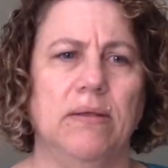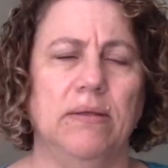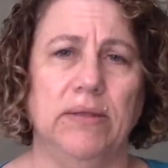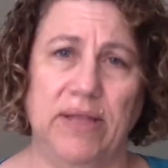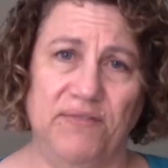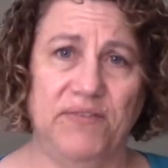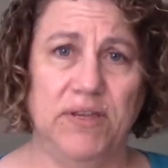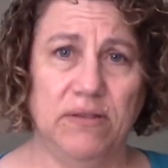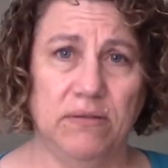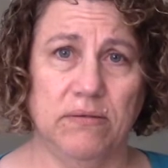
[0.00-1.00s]

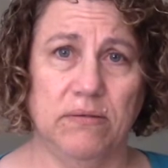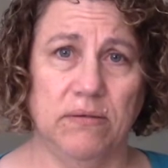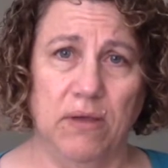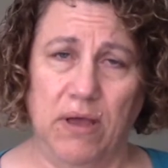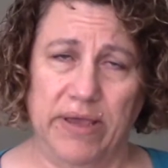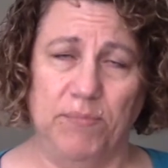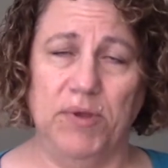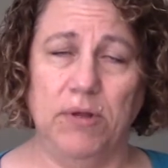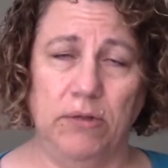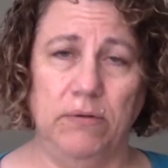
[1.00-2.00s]
Lefties, I am
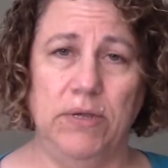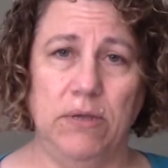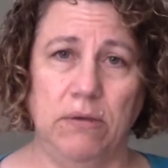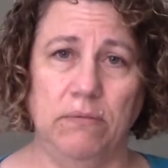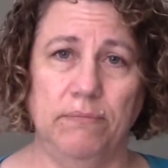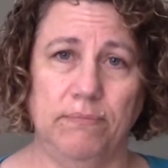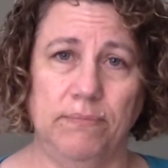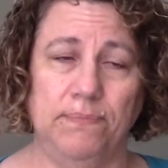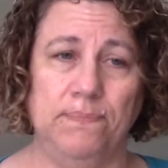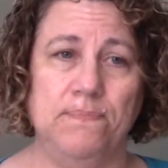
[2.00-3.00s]
including you.
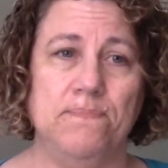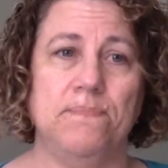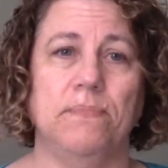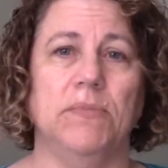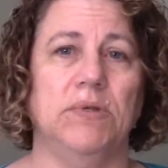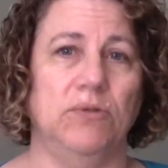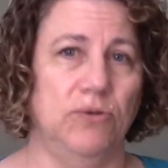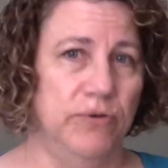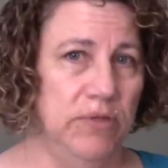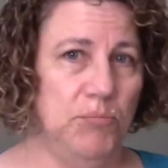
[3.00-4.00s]

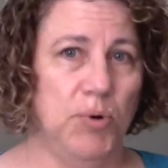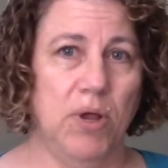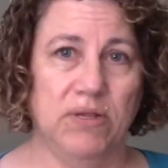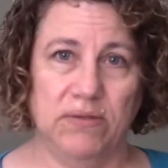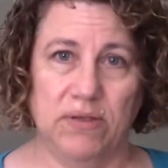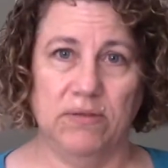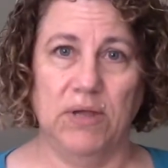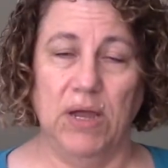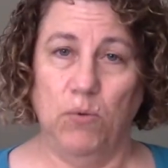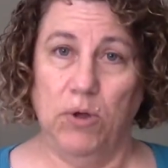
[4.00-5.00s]
During the process,
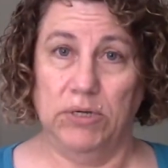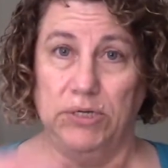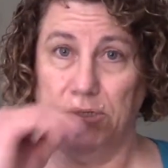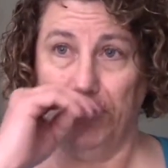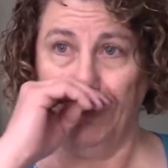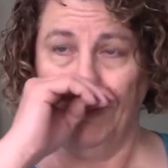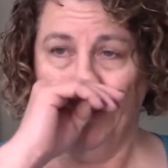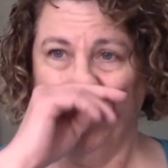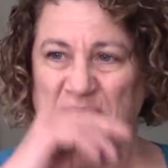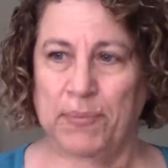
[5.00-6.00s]
I want to
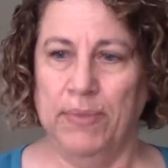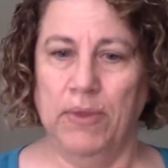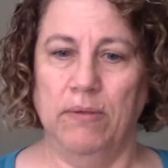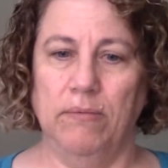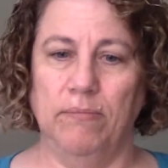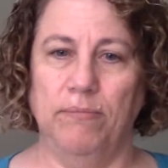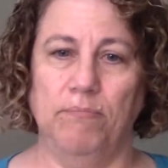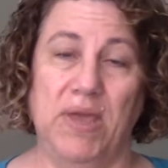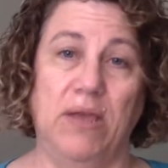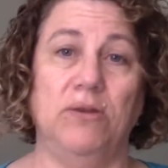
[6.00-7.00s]

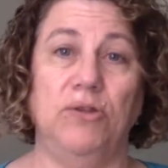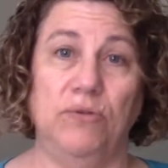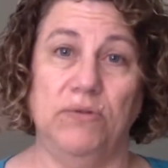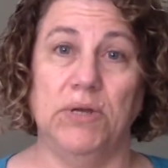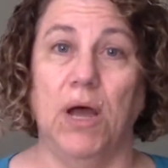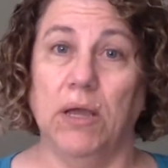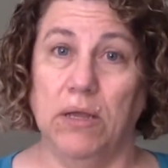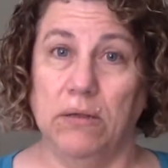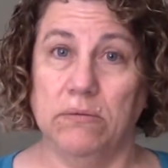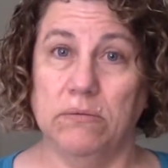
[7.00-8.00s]
make two
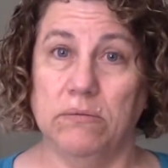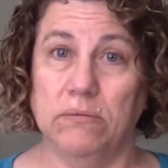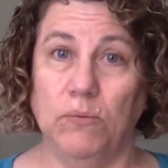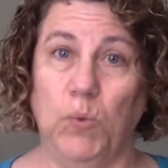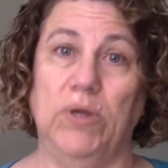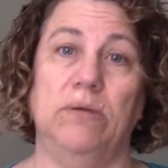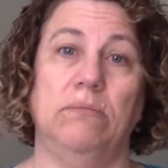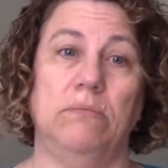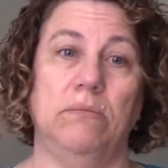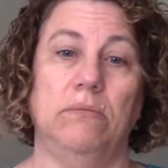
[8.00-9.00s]
stockings, one
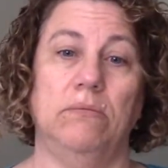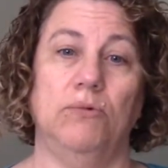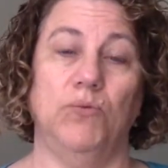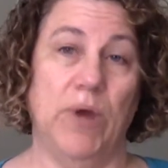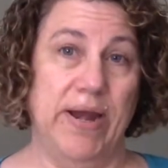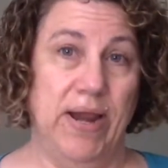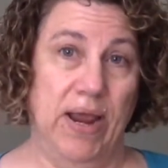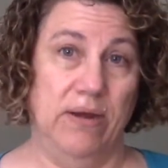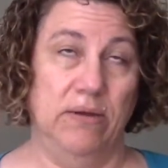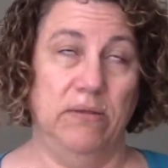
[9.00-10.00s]

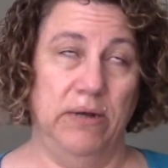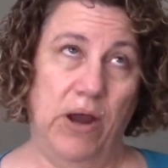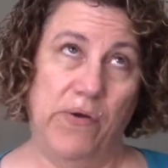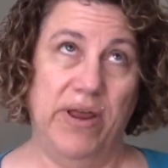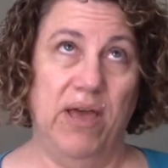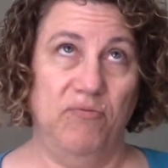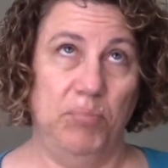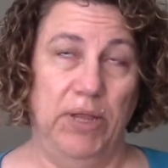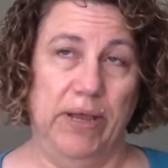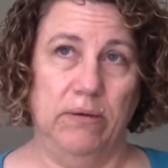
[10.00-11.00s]
right-handed that I already have
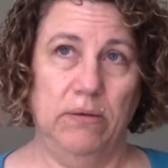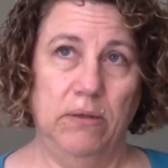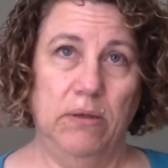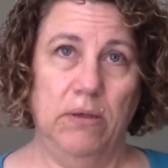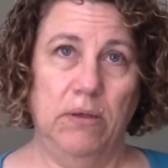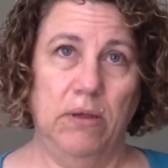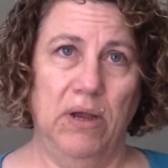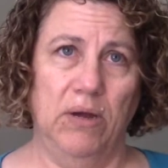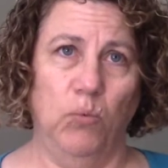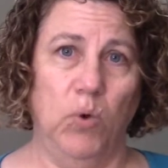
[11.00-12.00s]
planned,
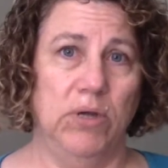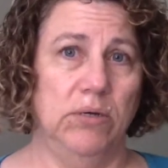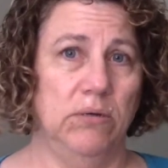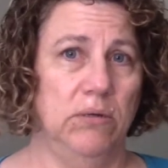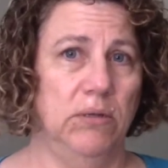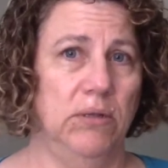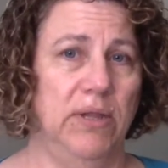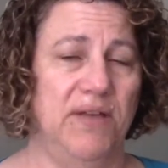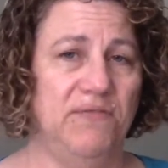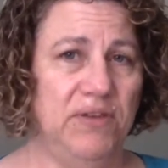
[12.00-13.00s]
and one
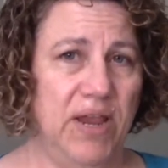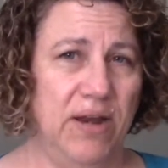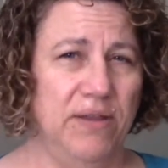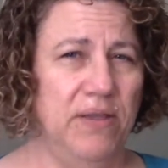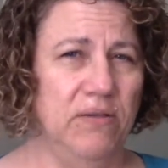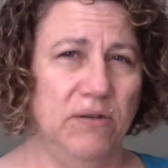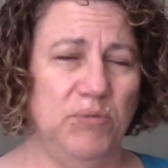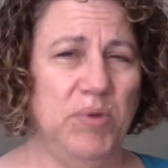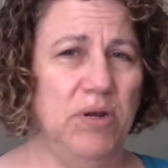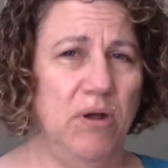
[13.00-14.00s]
left-handed that's going
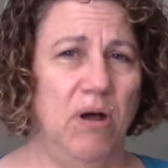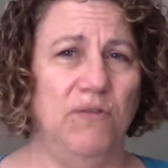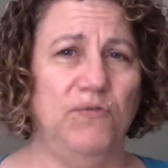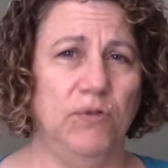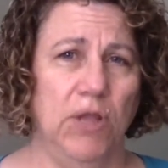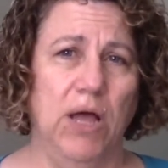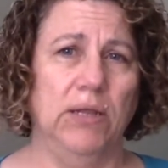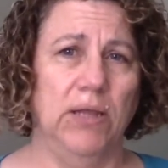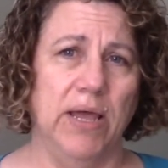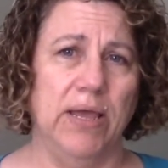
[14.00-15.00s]
to be an awful
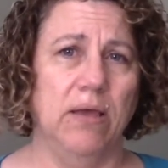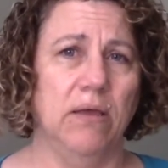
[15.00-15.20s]
lot like